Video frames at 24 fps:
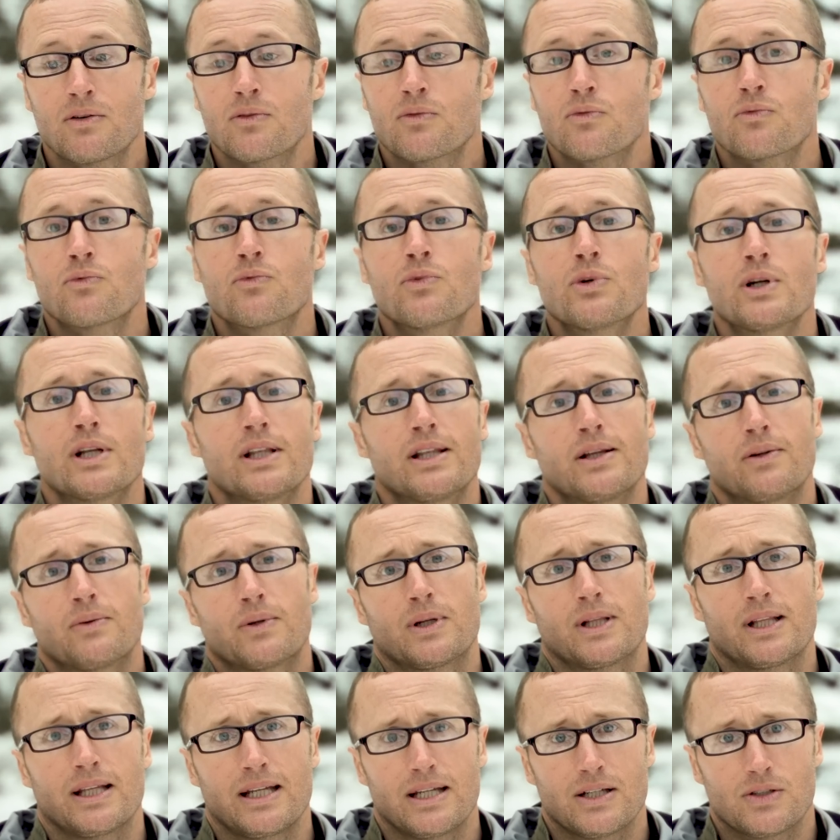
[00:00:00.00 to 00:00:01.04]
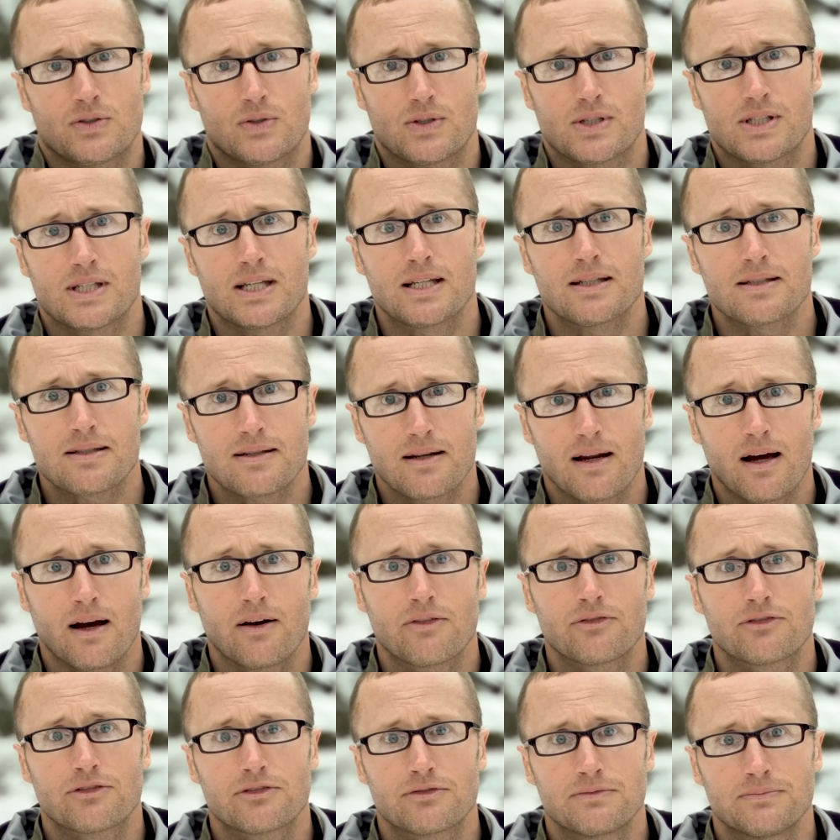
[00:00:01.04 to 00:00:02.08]
Really, really interesting
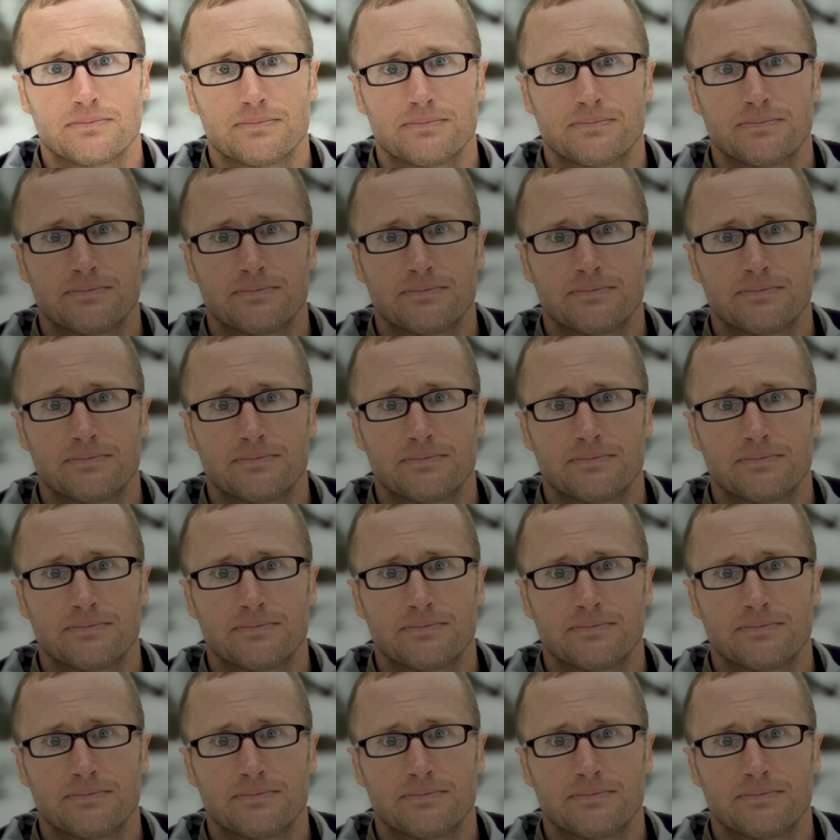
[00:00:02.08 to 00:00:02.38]
stuff.